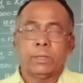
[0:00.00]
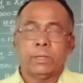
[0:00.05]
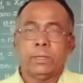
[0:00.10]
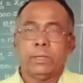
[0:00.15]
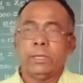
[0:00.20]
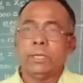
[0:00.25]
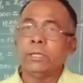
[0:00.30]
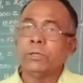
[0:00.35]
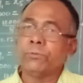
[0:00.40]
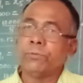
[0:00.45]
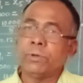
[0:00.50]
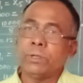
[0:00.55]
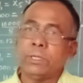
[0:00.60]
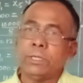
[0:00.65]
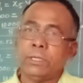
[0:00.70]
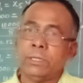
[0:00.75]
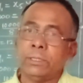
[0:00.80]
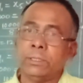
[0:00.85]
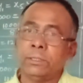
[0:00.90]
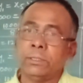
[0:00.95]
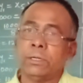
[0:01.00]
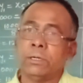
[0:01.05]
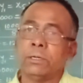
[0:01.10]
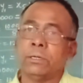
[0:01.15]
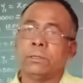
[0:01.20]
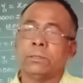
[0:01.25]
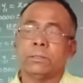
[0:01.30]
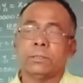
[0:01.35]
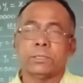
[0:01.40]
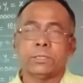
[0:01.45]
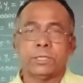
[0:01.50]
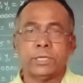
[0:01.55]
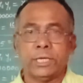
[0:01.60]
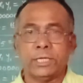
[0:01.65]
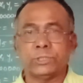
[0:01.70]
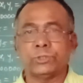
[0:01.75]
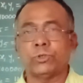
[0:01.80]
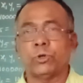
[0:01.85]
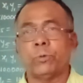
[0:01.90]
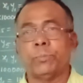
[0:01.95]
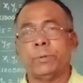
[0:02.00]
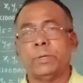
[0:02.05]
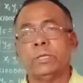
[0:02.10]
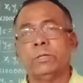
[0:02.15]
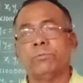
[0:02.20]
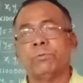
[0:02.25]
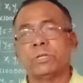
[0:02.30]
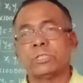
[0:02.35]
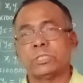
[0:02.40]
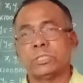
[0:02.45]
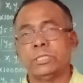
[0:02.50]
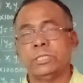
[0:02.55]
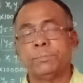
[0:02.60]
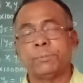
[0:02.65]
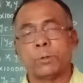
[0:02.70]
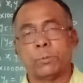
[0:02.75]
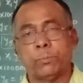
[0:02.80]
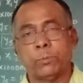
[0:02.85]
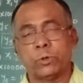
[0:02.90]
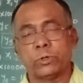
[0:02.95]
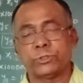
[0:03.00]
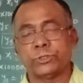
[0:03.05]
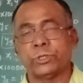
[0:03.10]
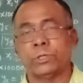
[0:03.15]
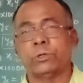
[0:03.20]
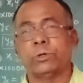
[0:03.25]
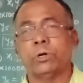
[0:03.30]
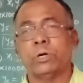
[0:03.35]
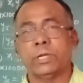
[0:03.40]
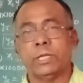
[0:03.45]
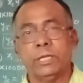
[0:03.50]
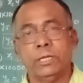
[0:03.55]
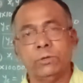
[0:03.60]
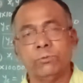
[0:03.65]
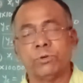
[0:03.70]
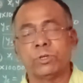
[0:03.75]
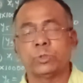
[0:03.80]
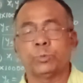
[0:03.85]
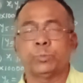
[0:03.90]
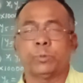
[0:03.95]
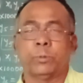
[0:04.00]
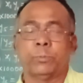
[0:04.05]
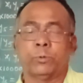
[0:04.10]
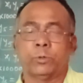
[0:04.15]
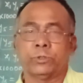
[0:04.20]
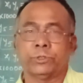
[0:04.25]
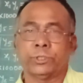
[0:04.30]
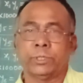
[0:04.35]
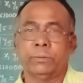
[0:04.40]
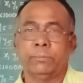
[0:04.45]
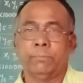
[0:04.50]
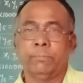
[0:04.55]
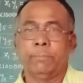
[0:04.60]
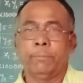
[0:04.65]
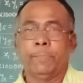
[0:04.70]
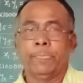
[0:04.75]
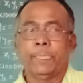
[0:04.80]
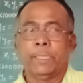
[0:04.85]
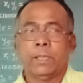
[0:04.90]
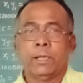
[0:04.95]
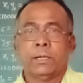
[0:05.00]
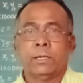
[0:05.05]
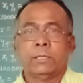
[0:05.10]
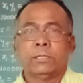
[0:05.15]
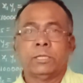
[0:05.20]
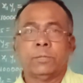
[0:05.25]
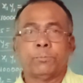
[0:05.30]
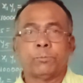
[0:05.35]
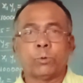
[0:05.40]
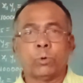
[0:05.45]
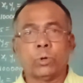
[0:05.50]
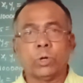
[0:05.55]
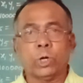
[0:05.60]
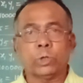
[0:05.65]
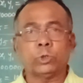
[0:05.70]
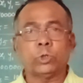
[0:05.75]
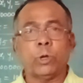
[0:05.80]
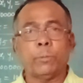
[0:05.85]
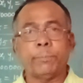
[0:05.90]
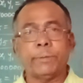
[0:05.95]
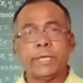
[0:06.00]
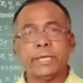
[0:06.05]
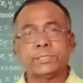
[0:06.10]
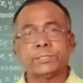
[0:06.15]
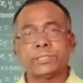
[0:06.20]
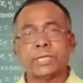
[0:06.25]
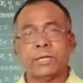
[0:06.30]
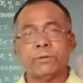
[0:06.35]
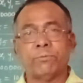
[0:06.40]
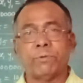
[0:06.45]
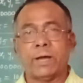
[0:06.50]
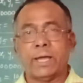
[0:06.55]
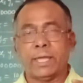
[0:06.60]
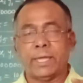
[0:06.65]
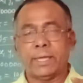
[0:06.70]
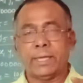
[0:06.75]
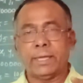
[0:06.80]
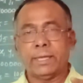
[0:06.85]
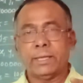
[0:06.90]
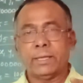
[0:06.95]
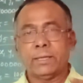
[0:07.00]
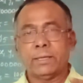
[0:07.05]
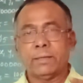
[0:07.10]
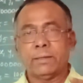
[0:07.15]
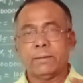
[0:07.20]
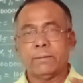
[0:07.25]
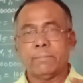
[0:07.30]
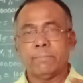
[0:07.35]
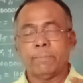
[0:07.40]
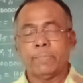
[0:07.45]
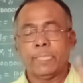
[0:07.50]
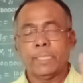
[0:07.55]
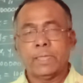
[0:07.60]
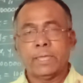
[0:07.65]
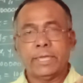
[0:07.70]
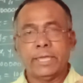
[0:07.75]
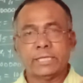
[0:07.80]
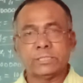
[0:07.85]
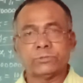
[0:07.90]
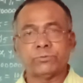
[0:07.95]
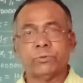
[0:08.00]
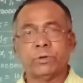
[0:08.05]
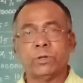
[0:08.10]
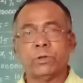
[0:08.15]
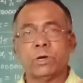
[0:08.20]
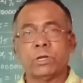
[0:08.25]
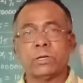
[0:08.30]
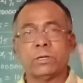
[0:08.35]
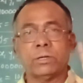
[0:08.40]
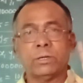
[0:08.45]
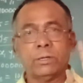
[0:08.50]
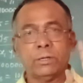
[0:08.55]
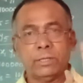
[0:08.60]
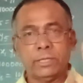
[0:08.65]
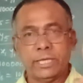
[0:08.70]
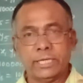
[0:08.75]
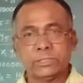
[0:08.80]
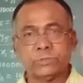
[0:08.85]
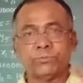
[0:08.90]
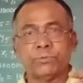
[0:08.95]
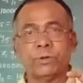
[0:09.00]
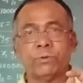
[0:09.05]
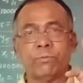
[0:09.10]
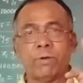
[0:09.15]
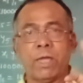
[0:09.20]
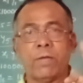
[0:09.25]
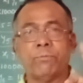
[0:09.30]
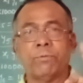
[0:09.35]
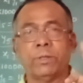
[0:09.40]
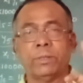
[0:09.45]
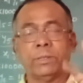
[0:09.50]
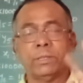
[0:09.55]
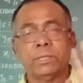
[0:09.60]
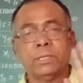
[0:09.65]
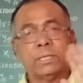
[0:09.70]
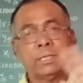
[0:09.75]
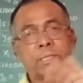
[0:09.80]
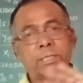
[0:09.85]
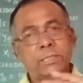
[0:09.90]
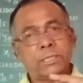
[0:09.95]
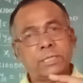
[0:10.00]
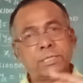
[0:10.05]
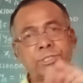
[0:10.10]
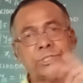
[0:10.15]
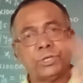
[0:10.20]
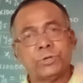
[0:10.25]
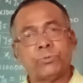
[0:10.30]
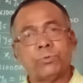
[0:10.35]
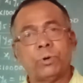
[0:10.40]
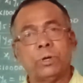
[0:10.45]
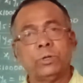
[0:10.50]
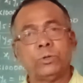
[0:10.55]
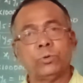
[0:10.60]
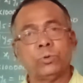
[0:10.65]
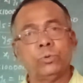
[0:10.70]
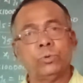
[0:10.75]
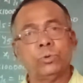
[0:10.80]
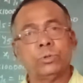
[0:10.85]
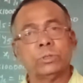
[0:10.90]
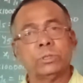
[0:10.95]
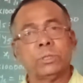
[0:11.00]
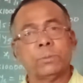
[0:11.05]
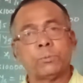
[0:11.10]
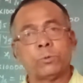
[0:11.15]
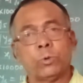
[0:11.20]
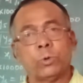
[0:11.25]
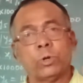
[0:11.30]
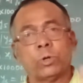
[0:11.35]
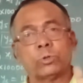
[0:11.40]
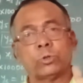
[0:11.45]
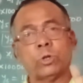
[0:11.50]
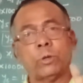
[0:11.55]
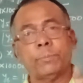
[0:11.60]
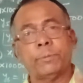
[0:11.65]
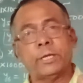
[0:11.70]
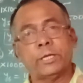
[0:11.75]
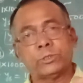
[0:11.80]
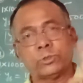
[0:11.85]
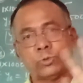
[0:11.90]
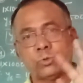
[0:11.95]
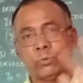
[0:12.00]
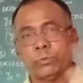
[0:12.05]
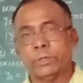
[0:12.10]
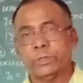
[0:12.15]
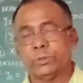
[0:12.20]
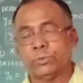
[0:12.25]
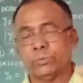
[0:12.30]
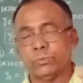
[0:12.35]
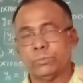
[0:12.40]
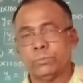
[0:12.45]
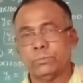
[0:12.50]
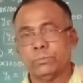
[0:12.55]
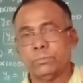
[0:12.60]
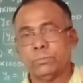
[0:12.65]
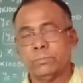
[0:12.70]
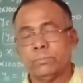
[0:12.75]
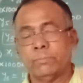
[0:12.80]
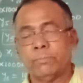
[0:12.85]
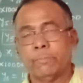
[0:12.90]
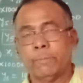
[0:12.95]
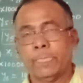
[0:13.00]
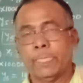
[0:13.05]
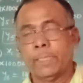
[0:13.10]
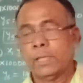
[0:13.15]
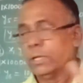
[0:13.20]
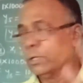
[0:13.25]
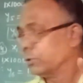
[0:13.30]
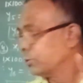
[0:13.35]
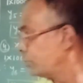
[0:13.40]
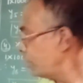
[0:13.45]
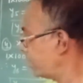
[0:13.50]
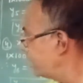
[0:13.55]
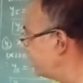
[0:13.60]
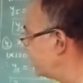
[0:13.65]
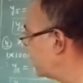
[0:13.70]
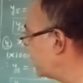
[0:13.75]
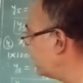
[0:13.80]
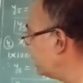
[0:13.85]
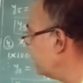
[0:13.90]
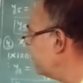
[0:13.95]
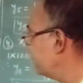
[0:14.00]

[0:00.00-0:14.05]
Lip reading: in the case of inversely proportion or inverse proportion, the product of x and y, x1 or x1 y1 is equal to the product of x2 y2. So here